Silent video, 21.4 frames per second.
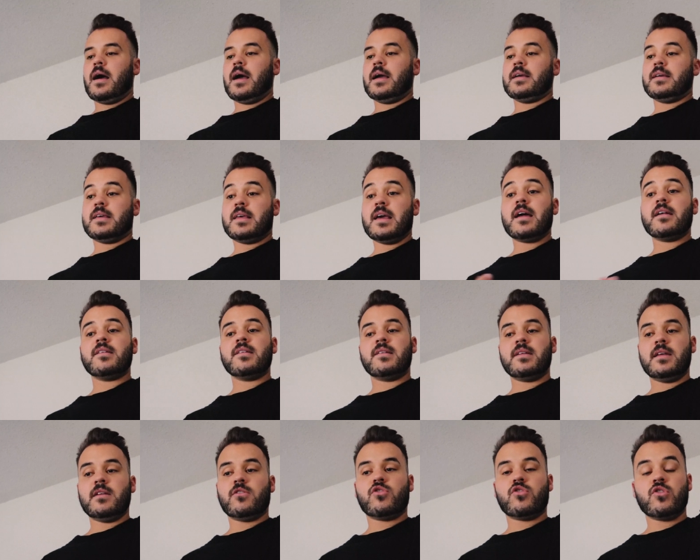I
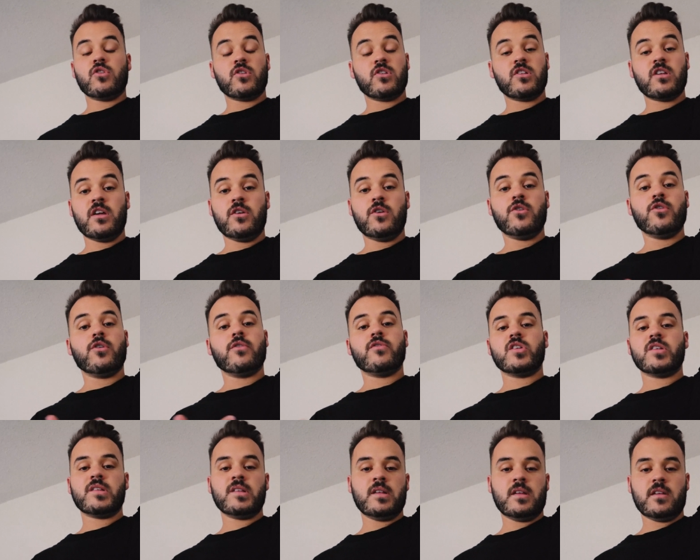guess it's just a
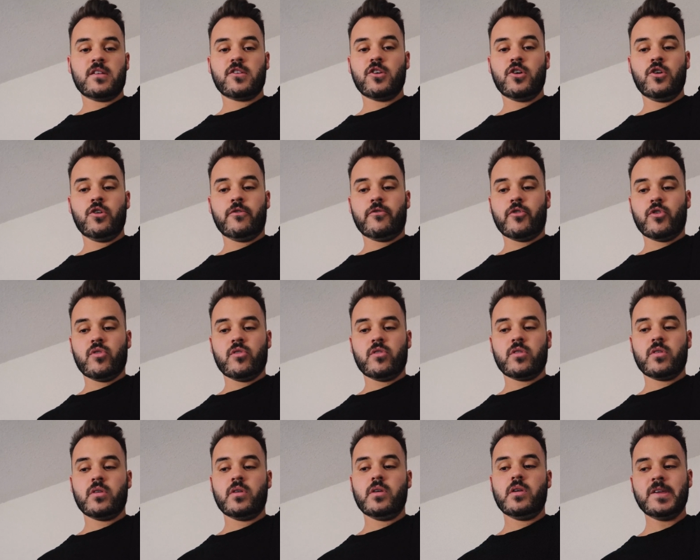nervousness
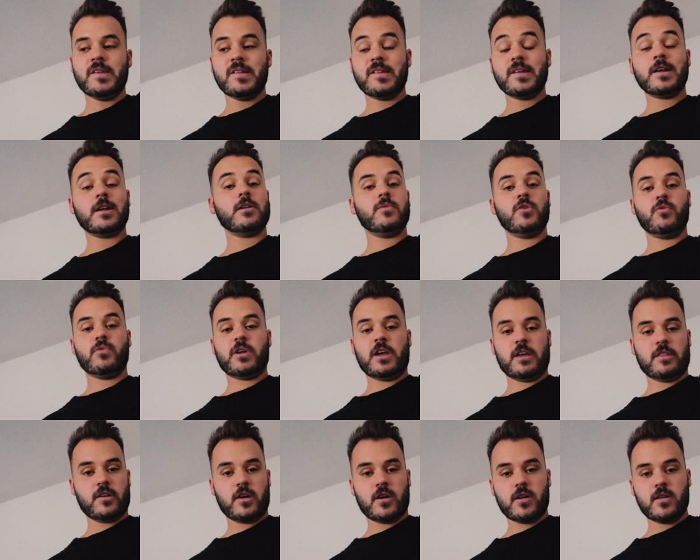over is it gonna be what
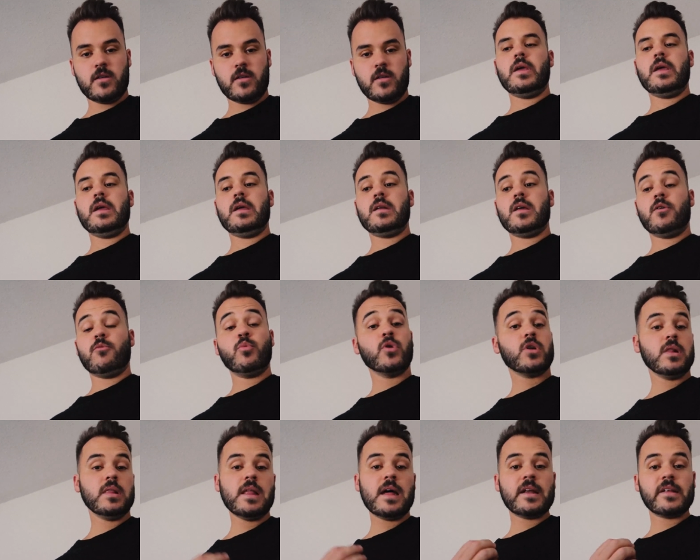I thought? And I've
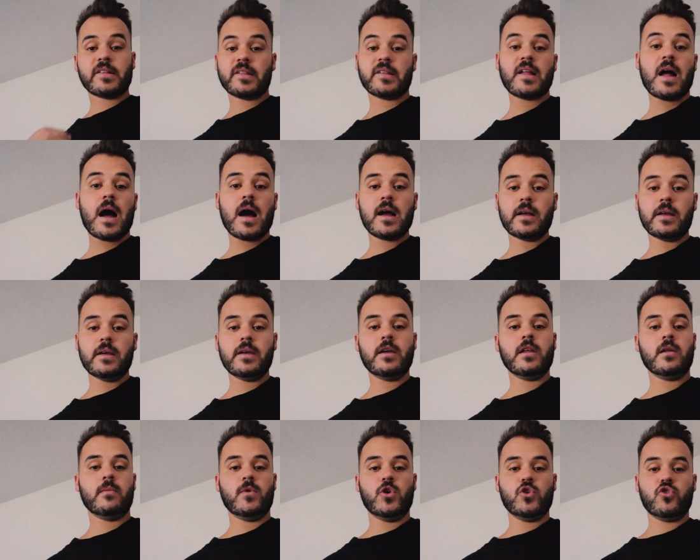put a lot of stock
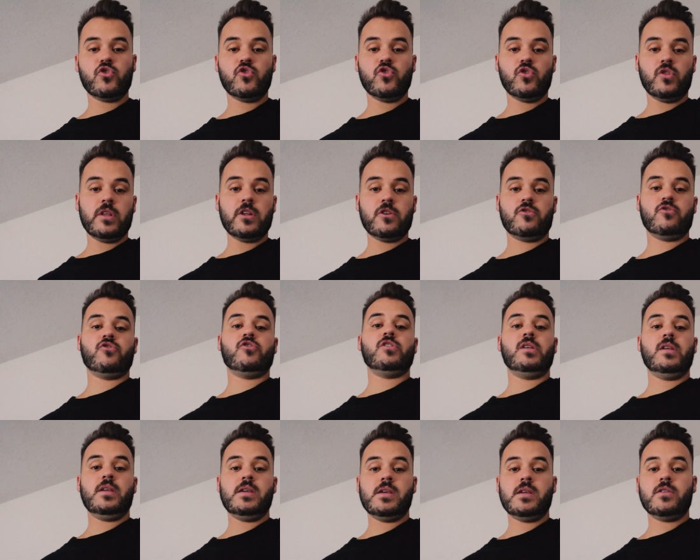and emotional
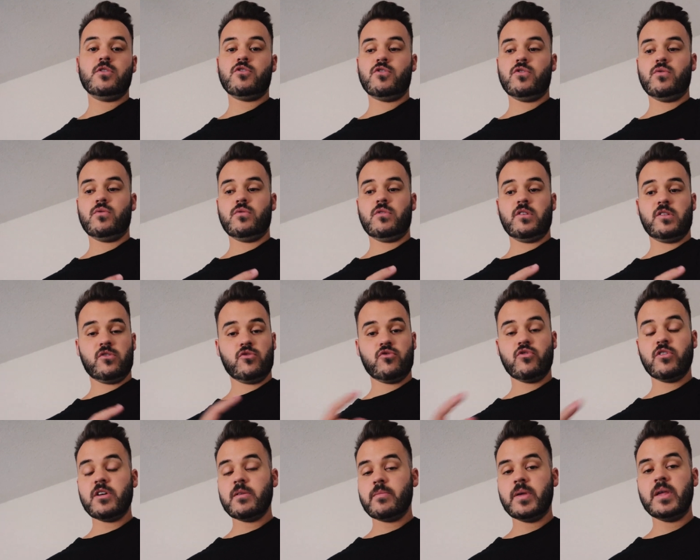energy into this
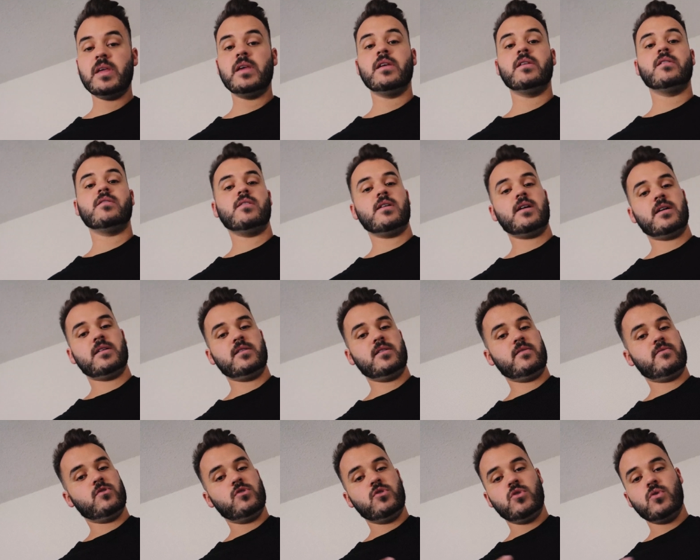trip, into the
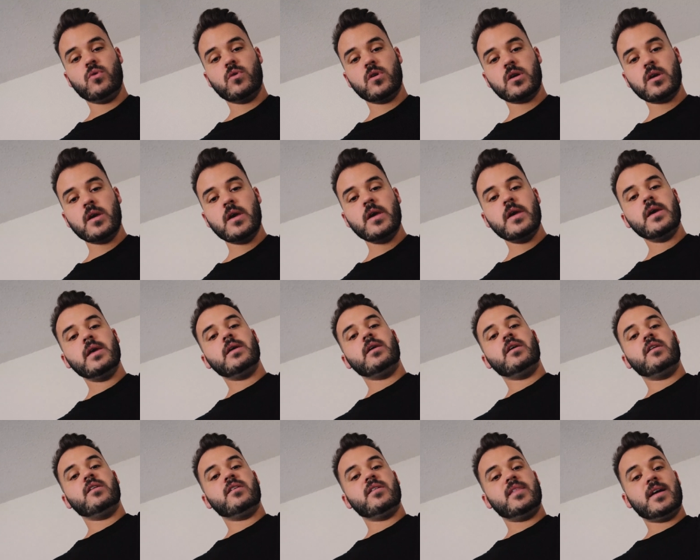idea of New York,
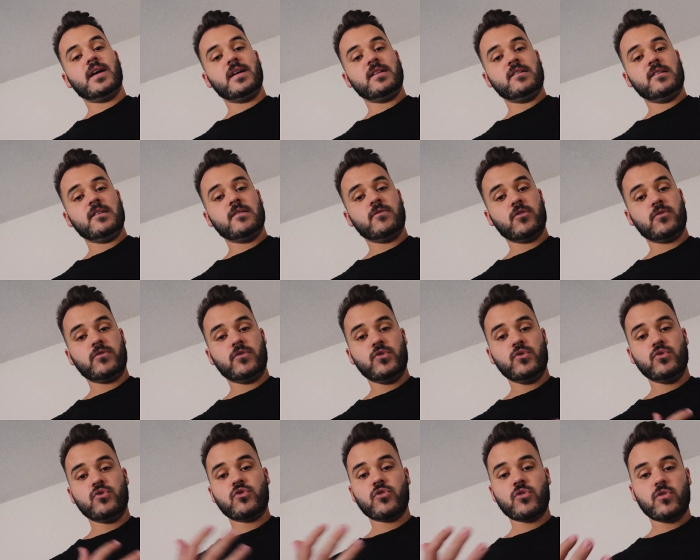into the idea of a
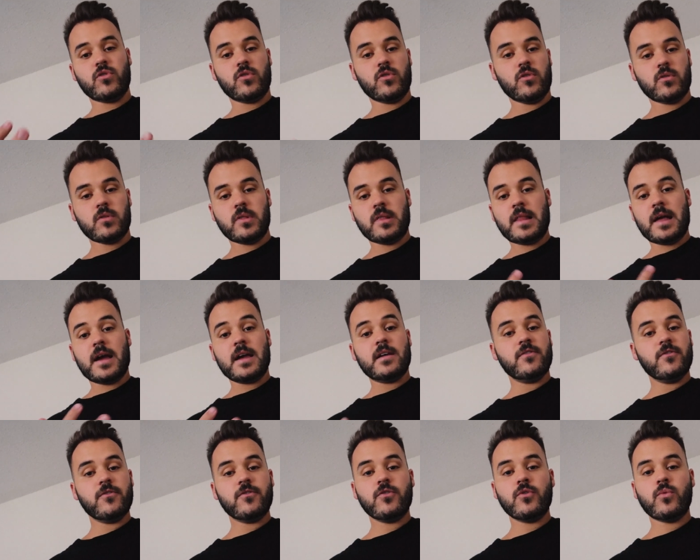future
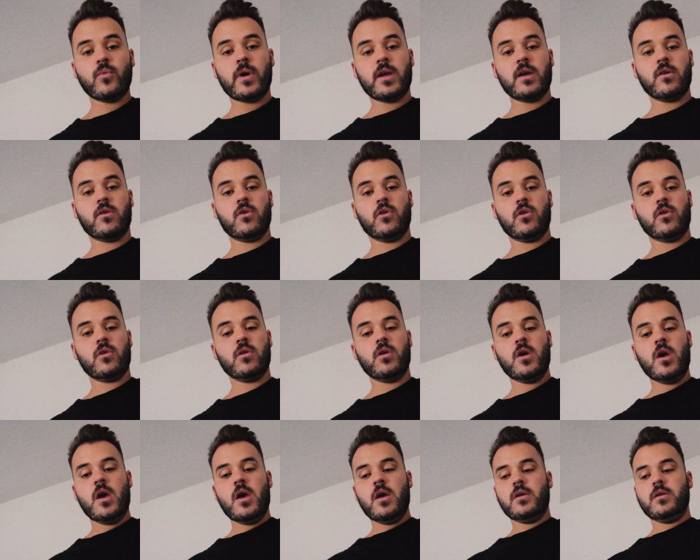life where,
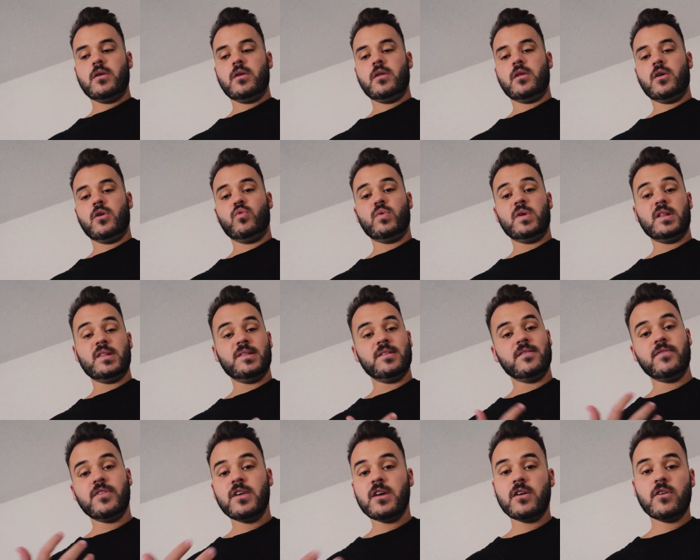you know, we
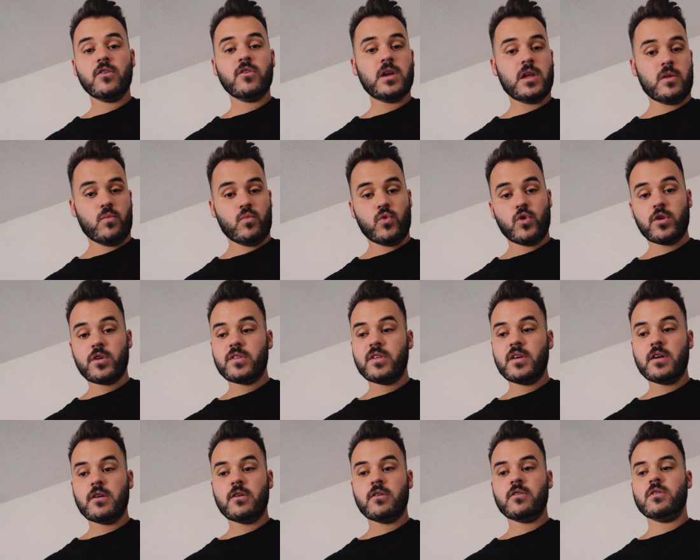live there and work
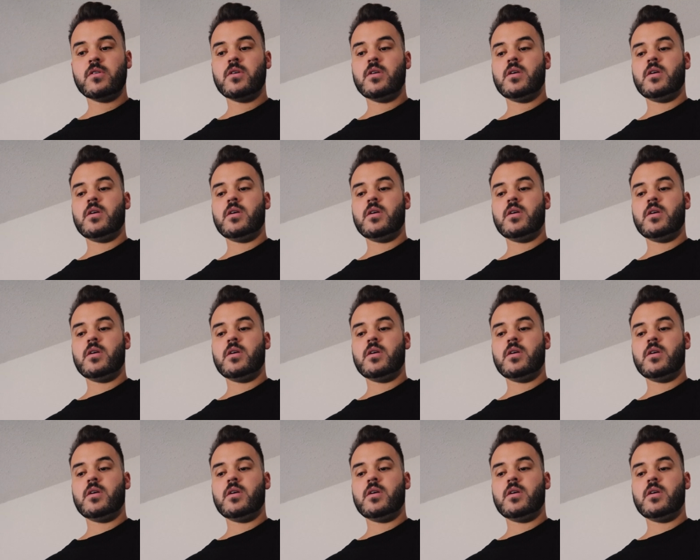there.